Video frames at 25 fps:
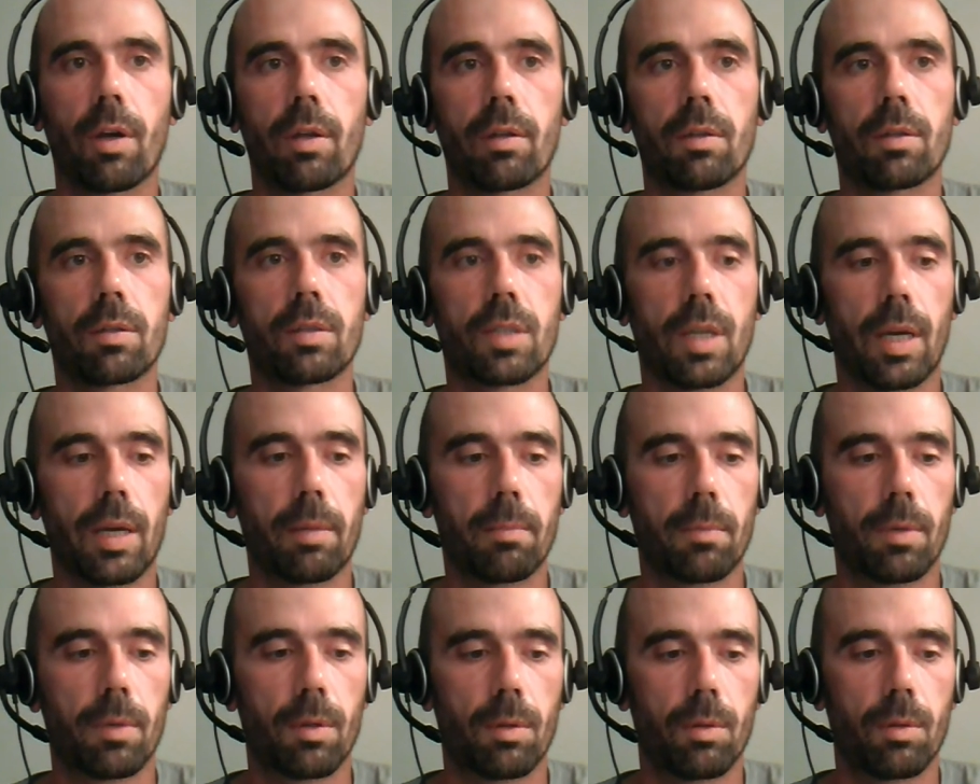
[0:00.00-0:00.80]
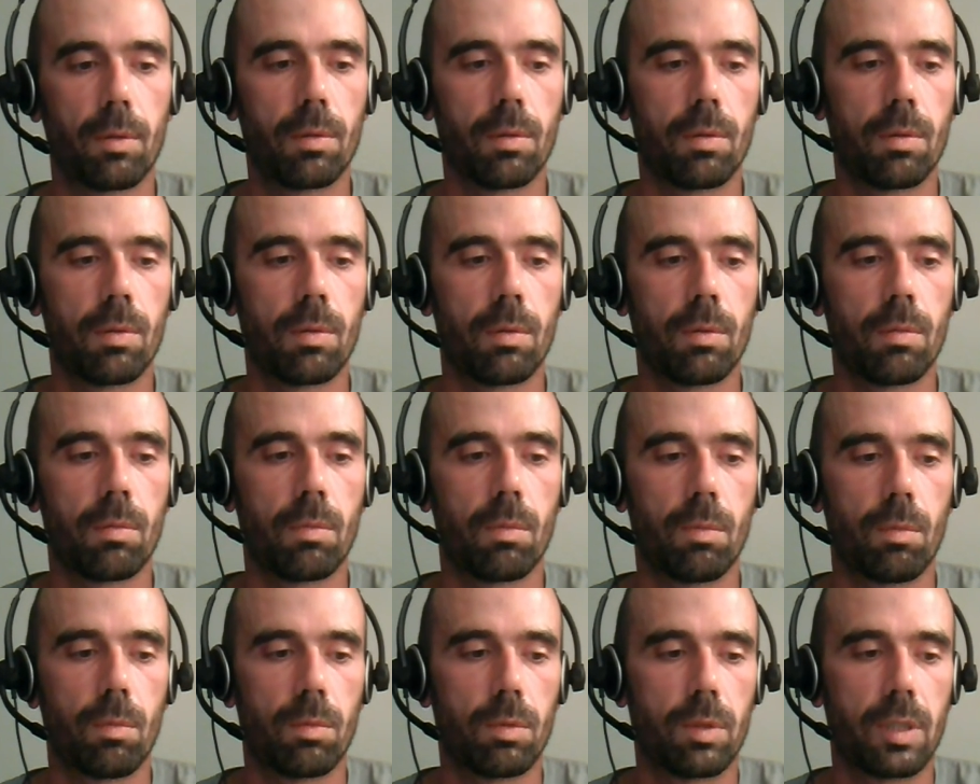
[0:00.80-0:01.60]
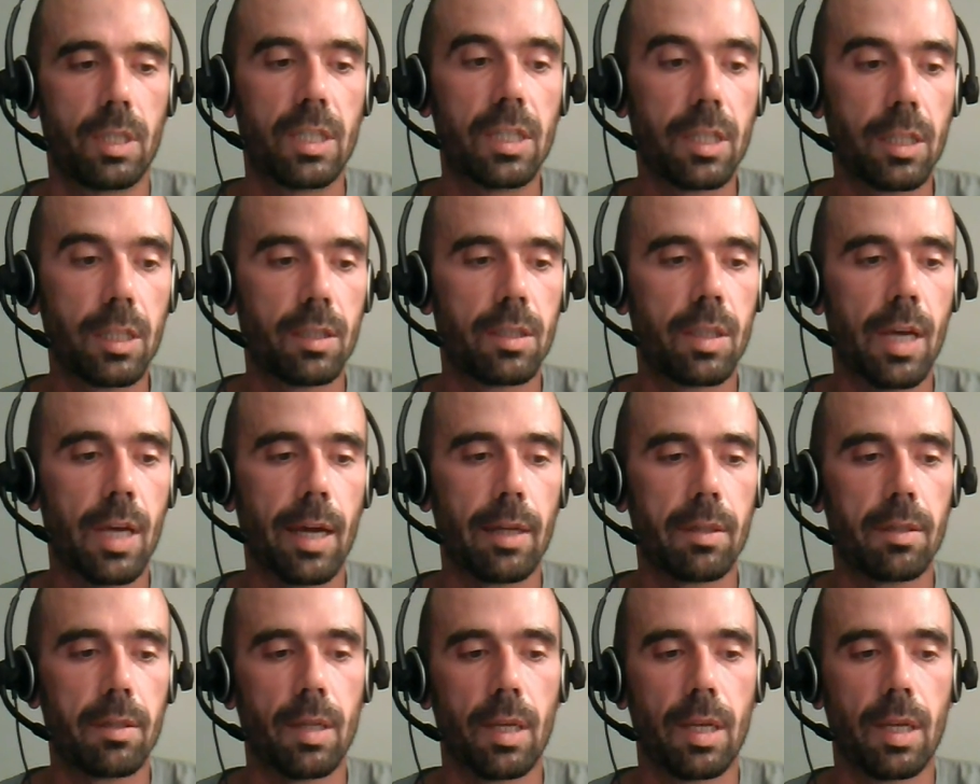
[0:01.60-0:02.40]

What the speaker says: at the time who needed that,